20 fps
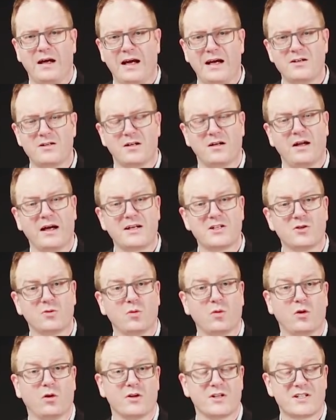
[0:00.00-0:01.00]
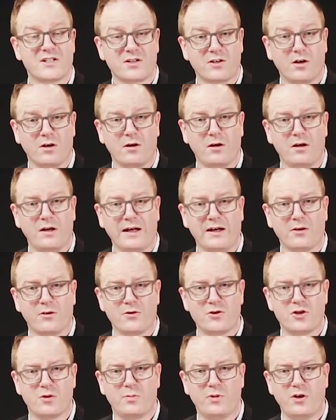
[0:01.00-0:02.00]
intellectual or scholarly
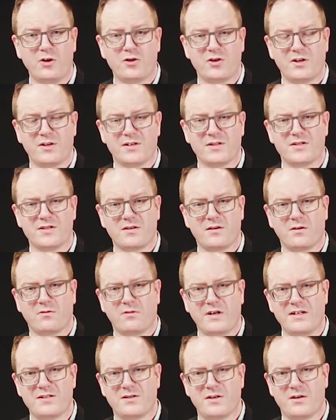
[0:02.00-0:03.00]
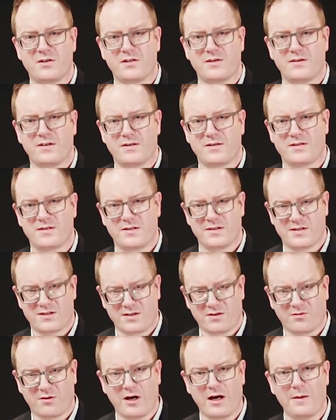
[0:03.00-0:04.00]
contributions to the research that's
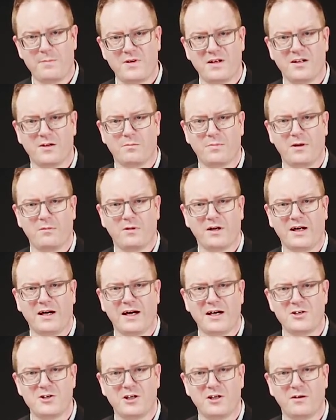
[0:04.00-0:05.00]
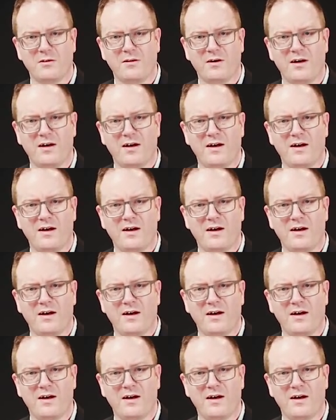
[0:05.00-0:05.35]
described in the publication,